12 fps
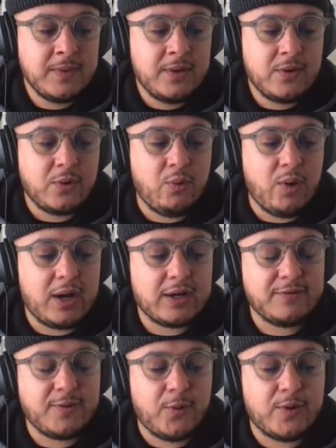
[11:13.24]
Guac,
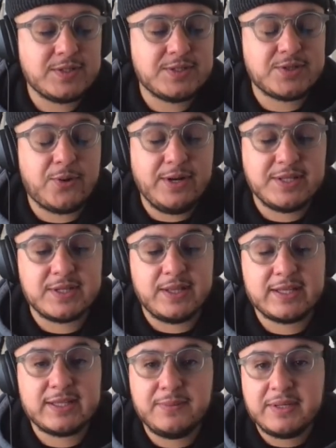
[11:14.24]
of course, is already
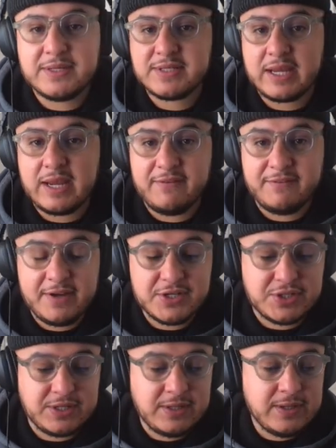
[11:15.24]
selected because I got a
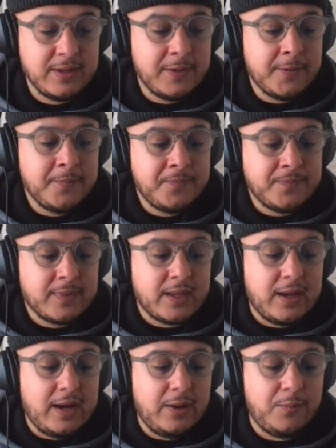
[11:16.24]
veggie.
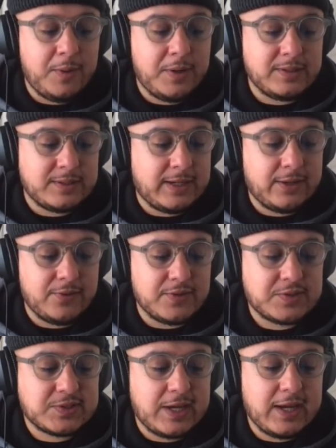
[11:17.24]
I want that on the
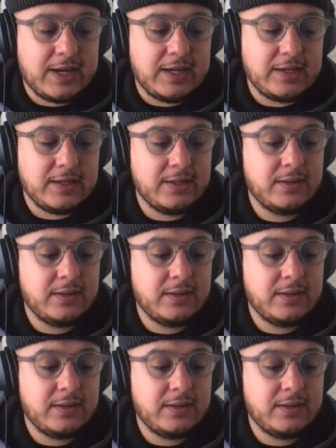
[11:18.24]
side.